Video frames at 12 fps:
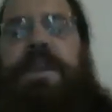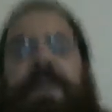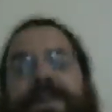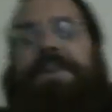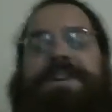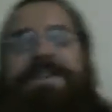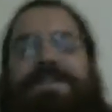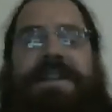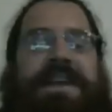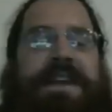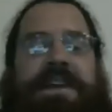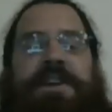Here's
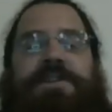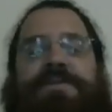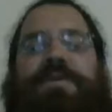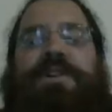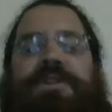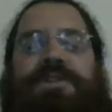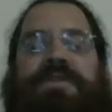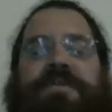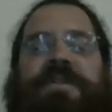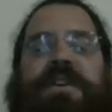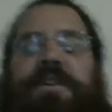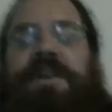what you should
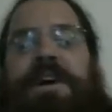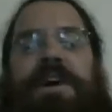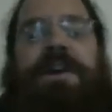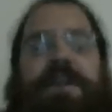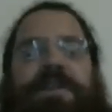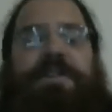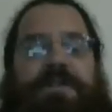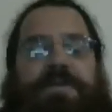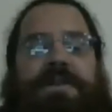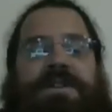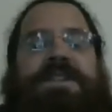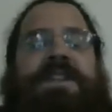feel. You're
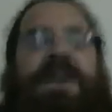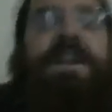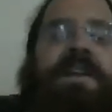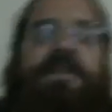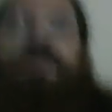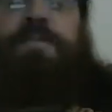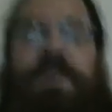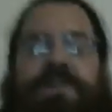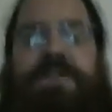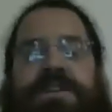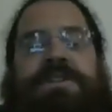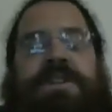doing the sliding glute
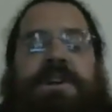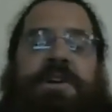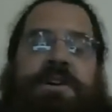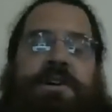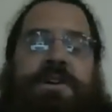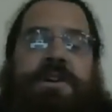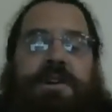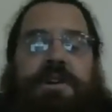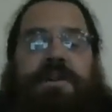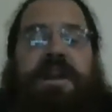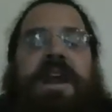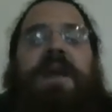bridges,
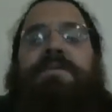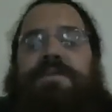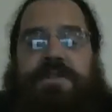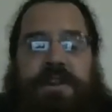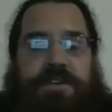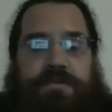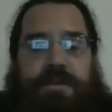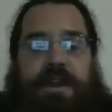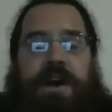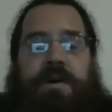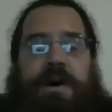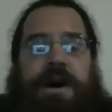your hamstrings
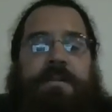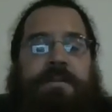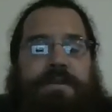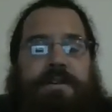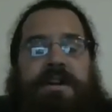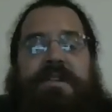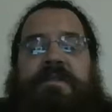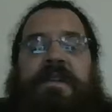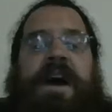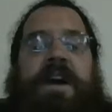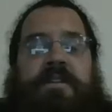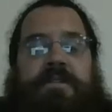blow up. If they're on
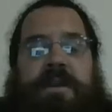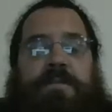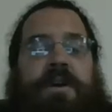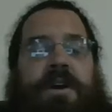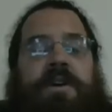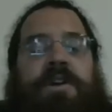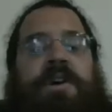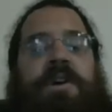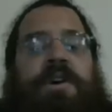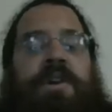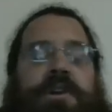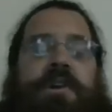fire, they burn.
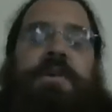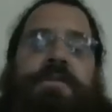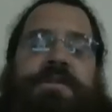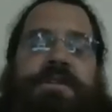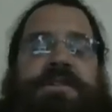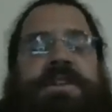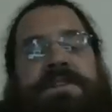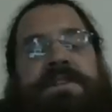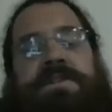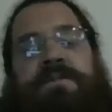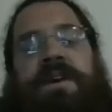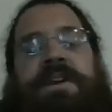You go to the sissy
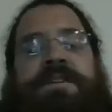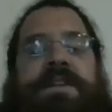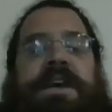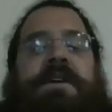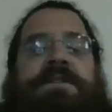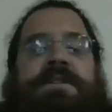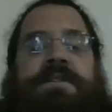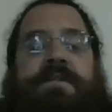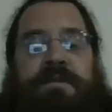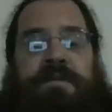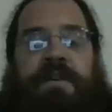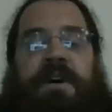squats, now it's
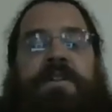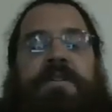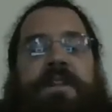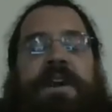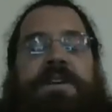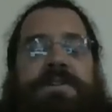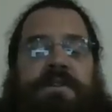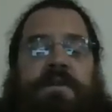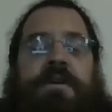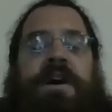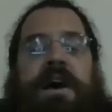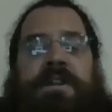the front of the legs, the
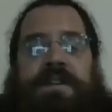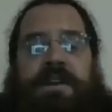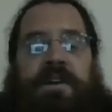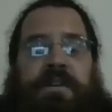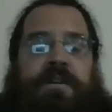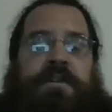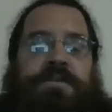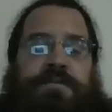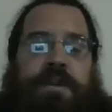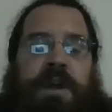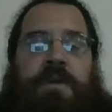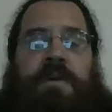quads. Those
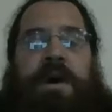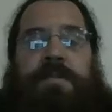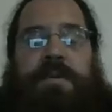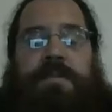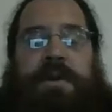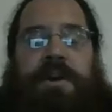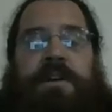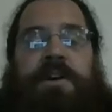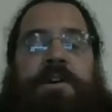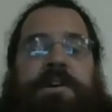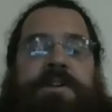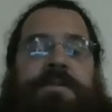blow up and burn.
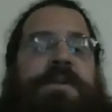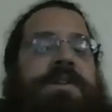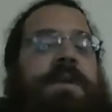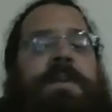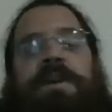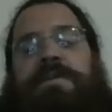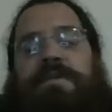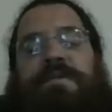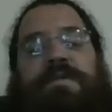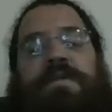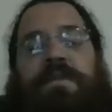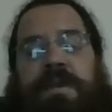So by the time you get through
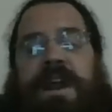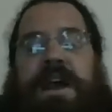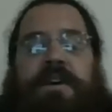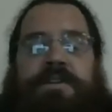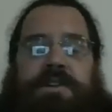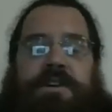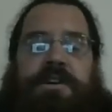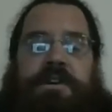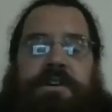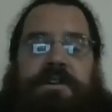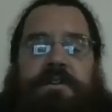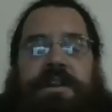4 rounds,
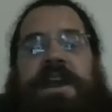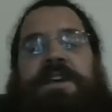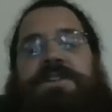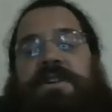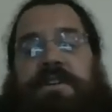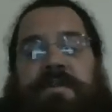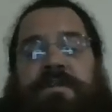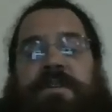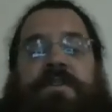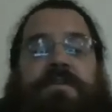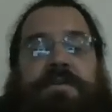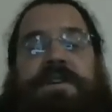your legs are going to
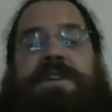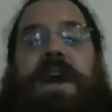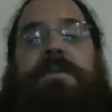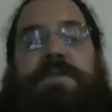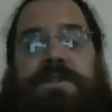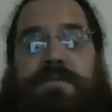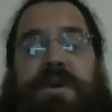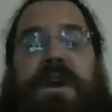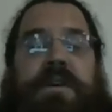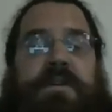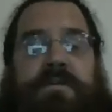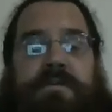feel 3 times as
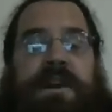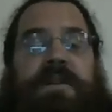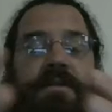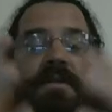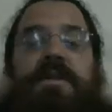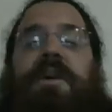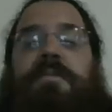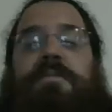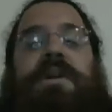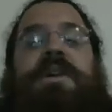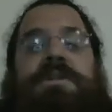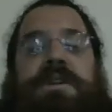big, right? All the
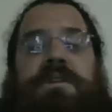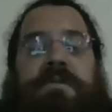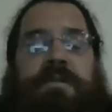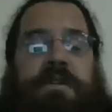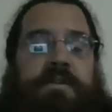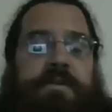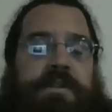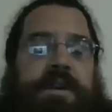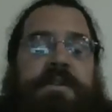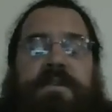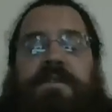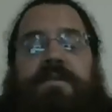blood's going to flow to it.
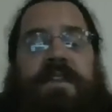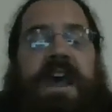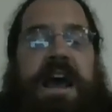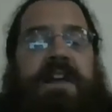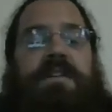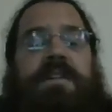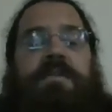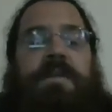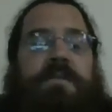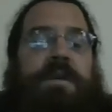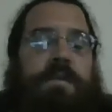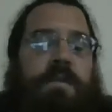That's exactly
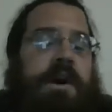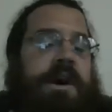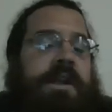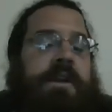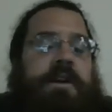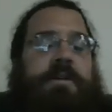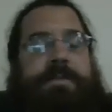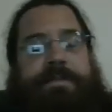what we want here.